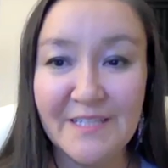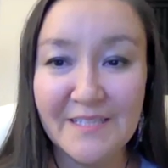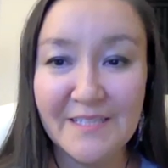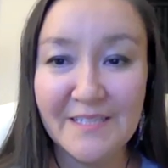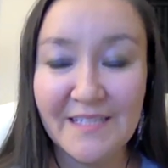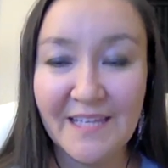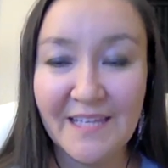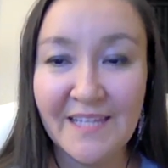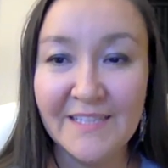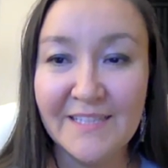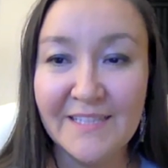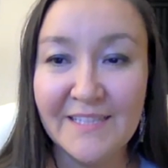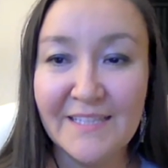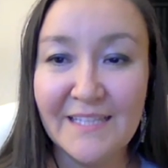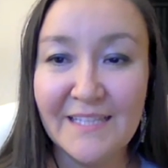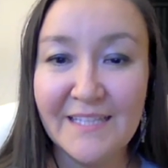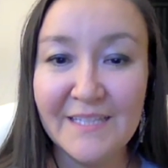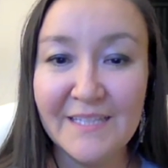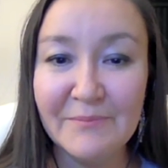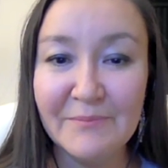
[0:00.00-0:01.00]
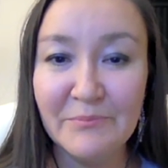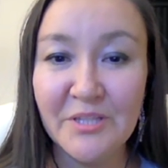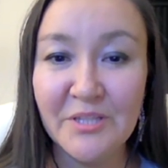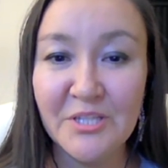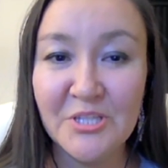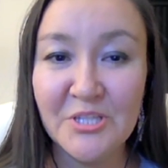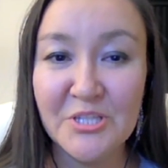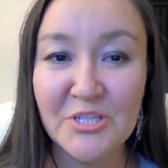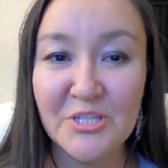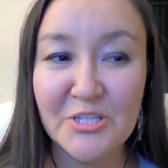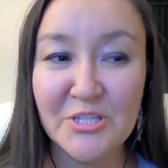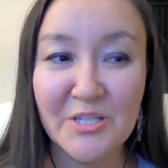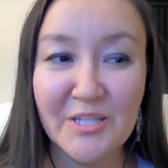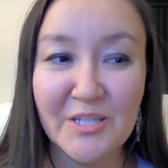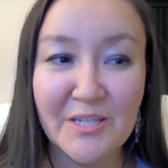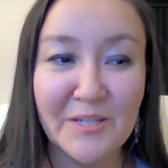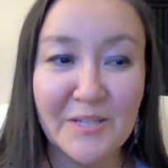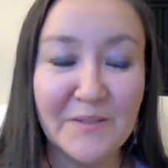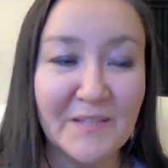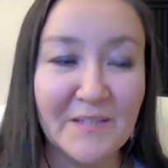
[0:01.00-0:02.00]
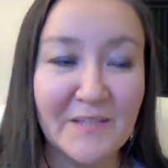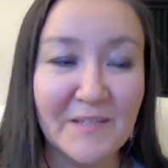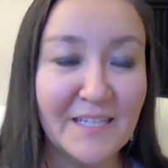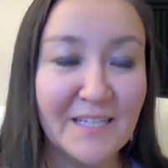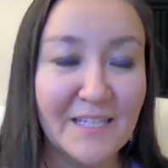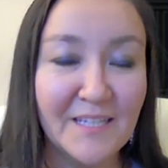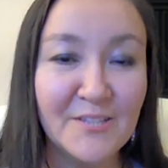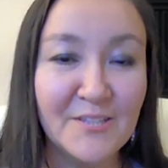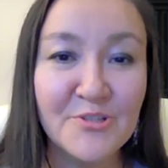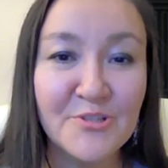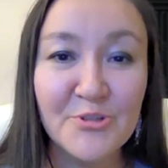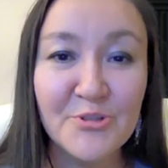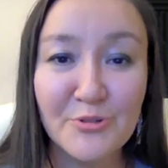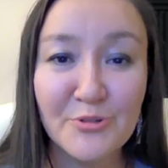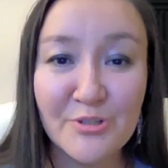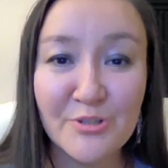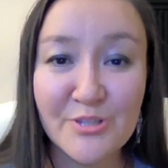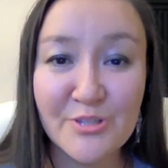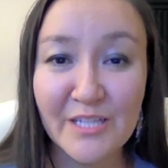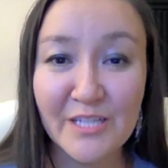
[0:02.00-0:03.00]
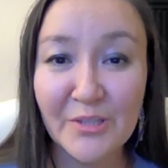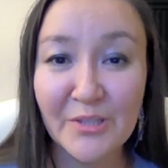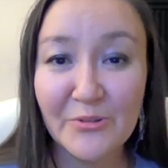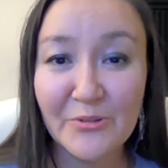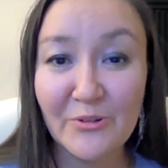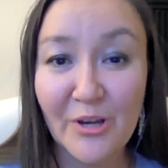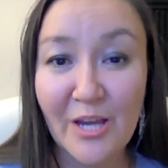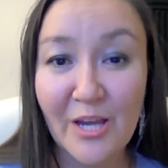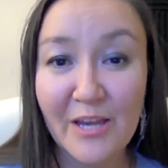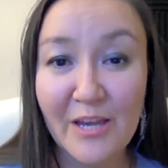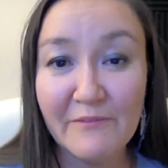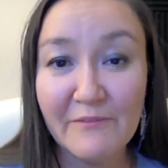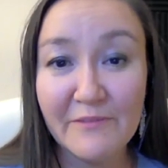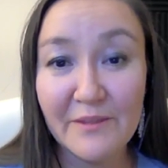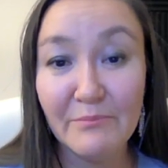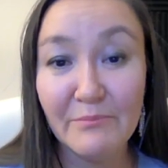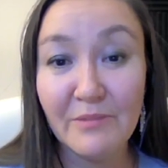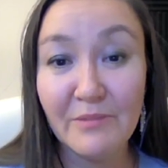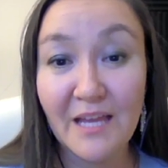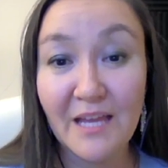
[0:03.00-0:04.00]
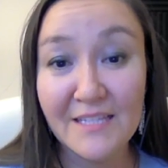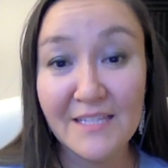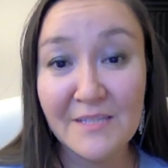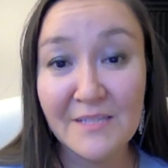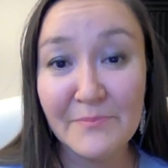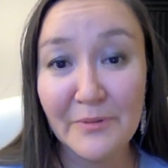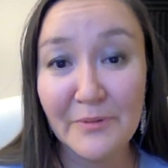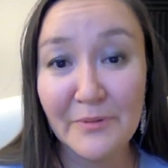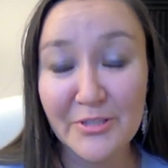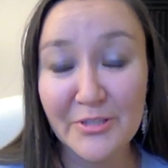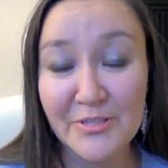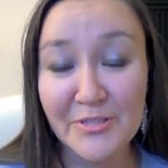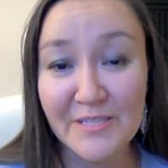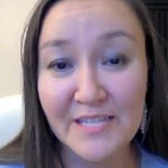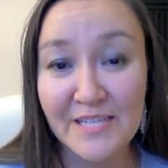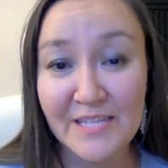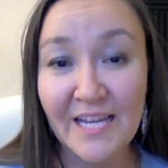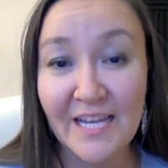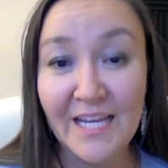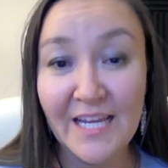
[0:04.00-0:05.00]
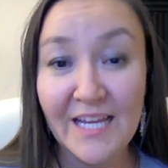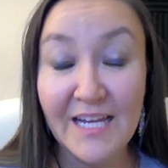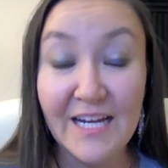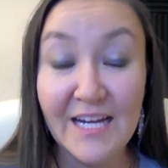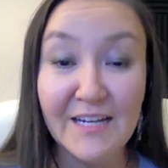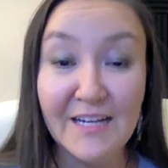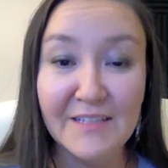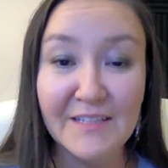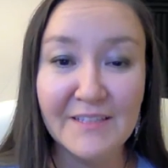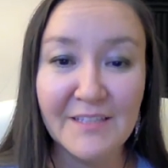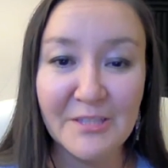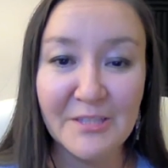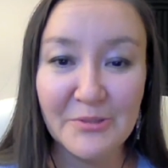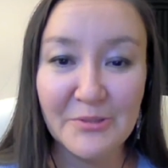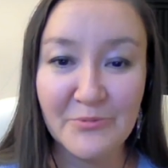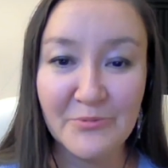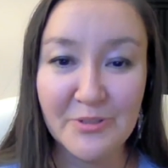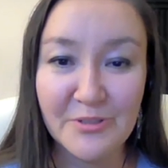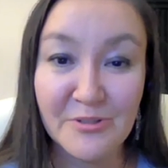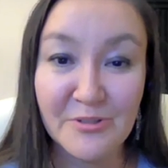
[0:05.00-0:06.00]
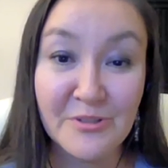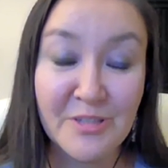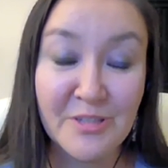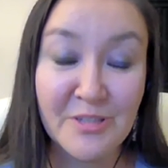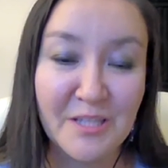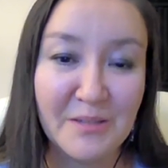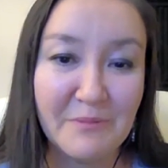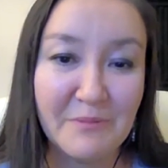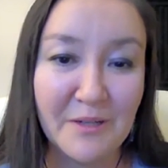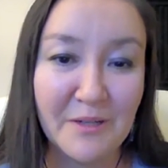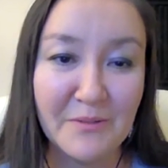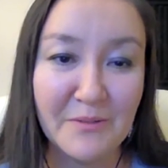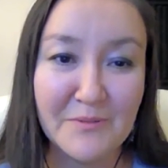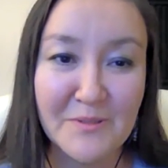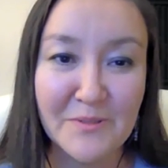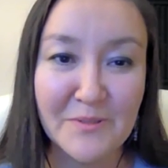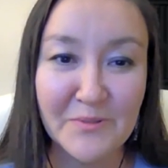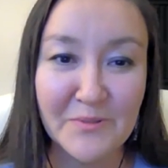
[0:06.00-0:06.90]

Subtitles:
and that that ensures that you don't have the blind spots that you were talking about. So